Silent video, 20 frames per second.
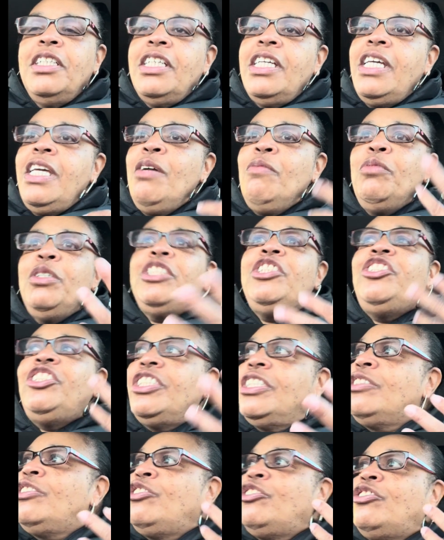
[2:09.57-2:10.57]
It was
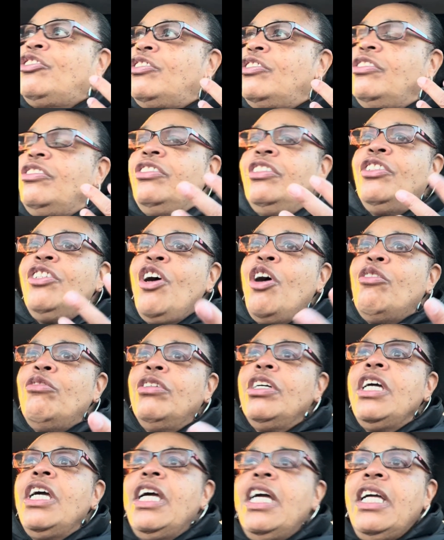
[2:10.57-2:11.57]
just,
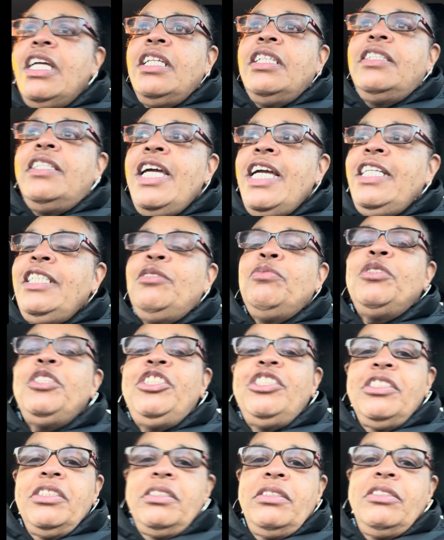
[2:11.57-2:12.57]
things were
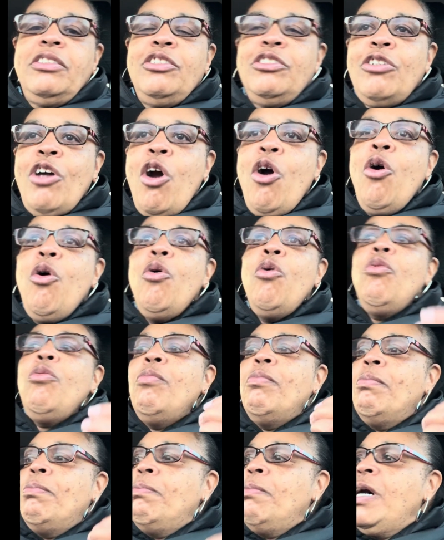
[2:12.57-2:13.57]
just so
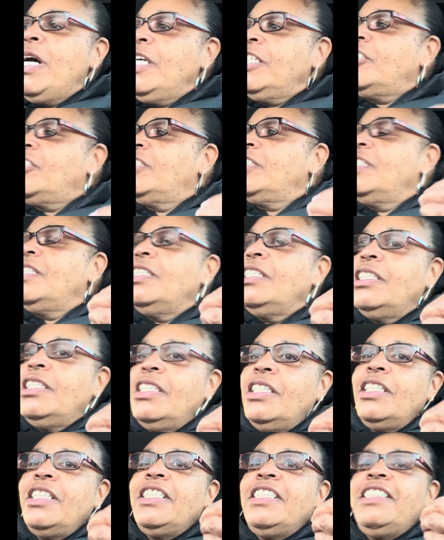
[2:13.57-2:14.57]
much
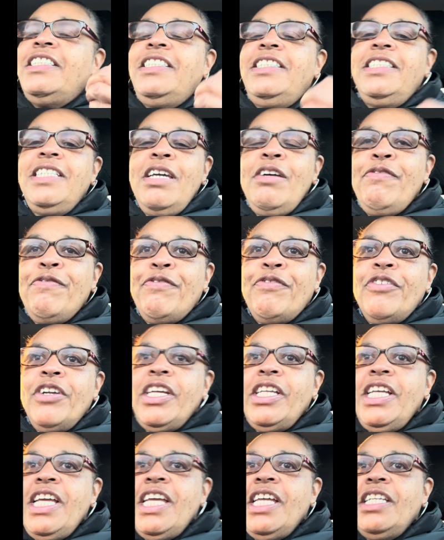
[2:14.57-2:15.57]

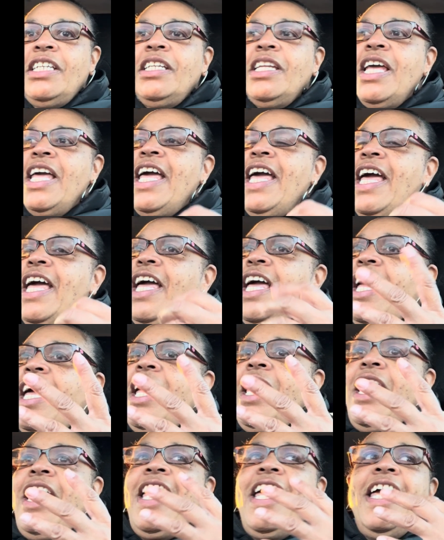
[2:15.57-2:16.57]
different and
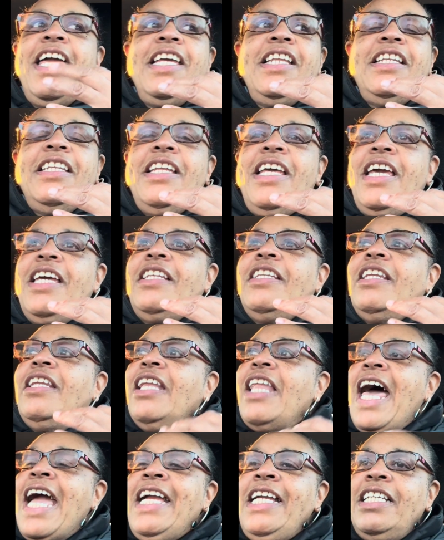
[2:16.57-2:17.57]

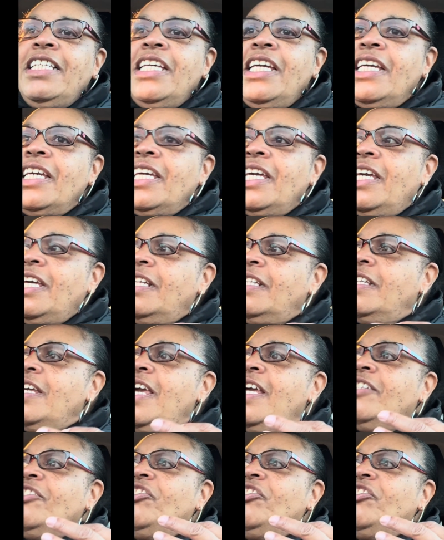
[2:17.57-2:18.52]
enlightening and